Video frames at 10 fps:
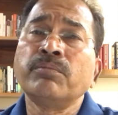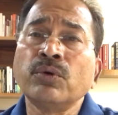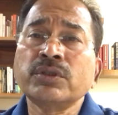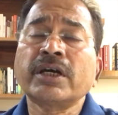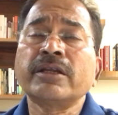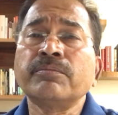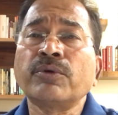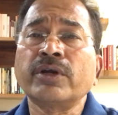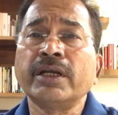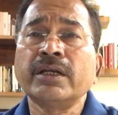Both are
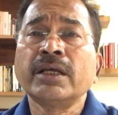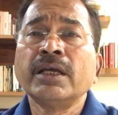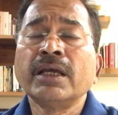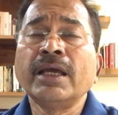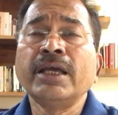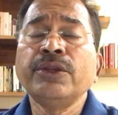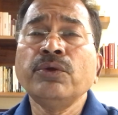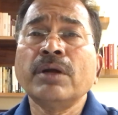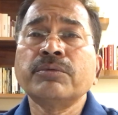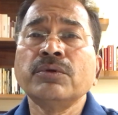important, and
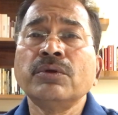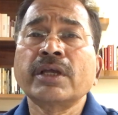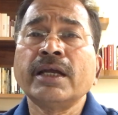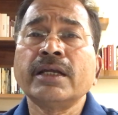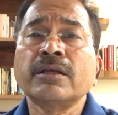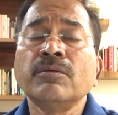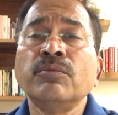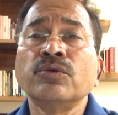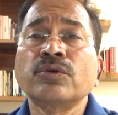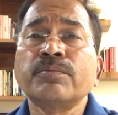you have to look at
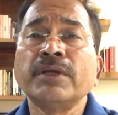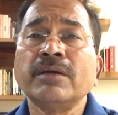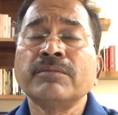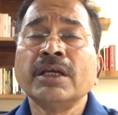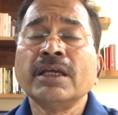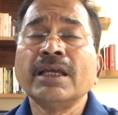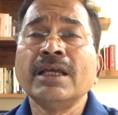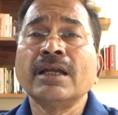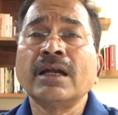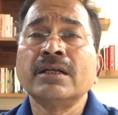both of them
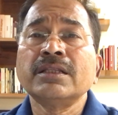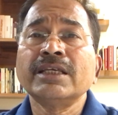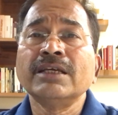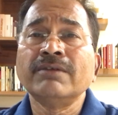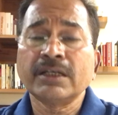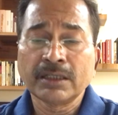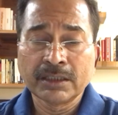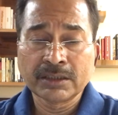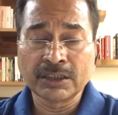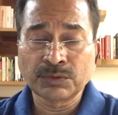in under the given
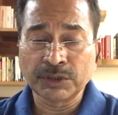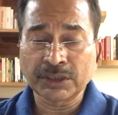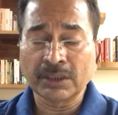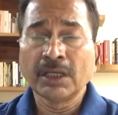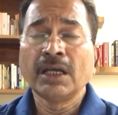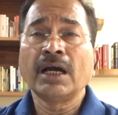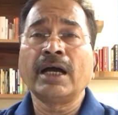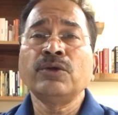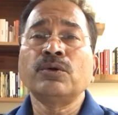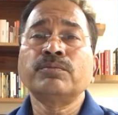situation.
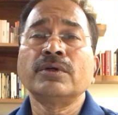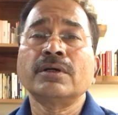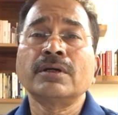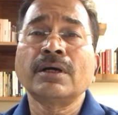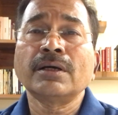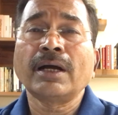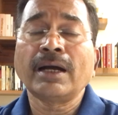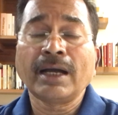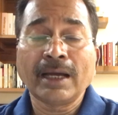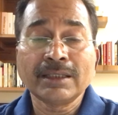I hope
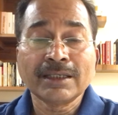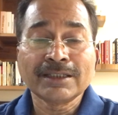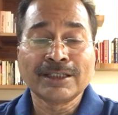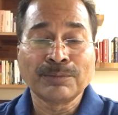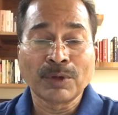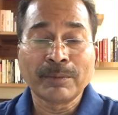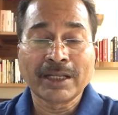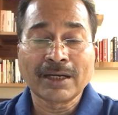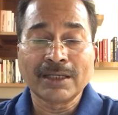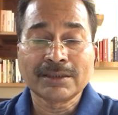I think it's a
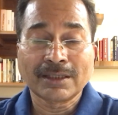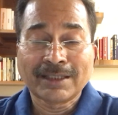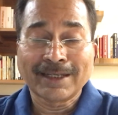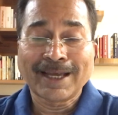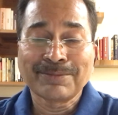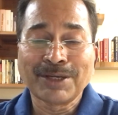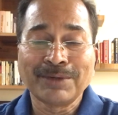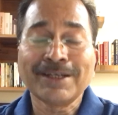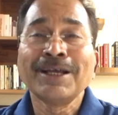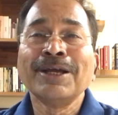diplomatic answer that I have
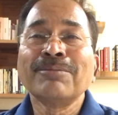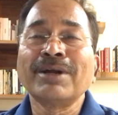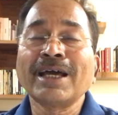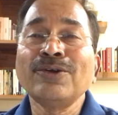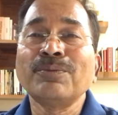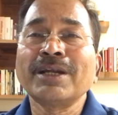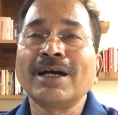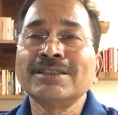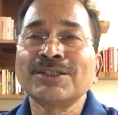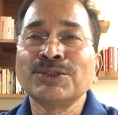given, but I hope it
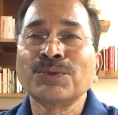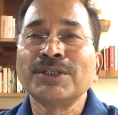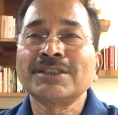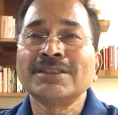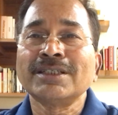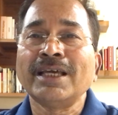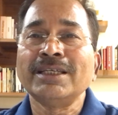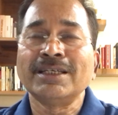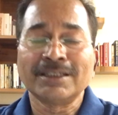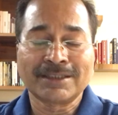answers your questions in
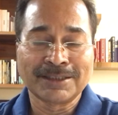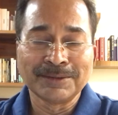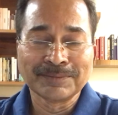any case.